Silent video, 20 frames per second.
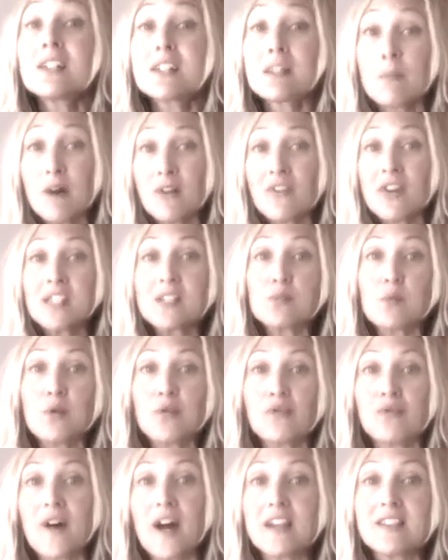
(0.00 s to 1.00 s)
Some of us
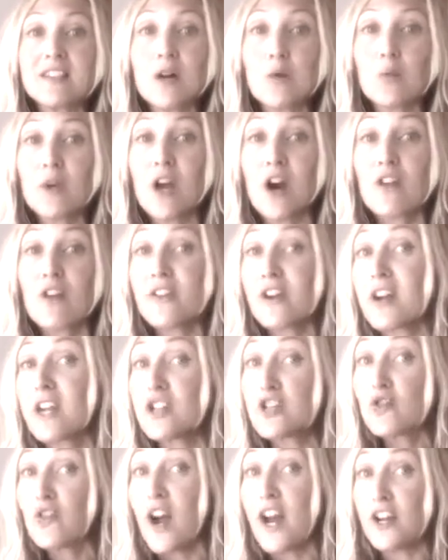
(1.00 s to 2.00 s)
will find that we are very
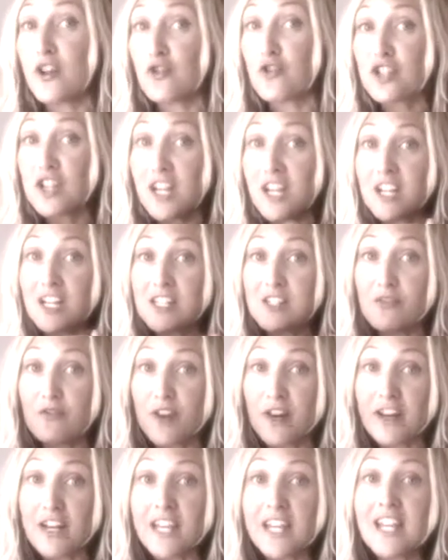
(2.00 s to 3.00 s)
tridoshic and it's
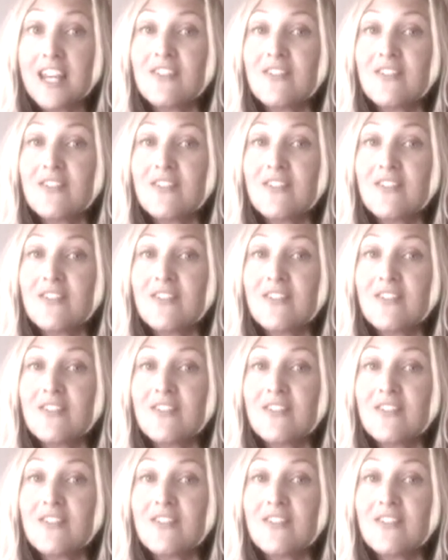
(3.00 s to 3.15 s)
very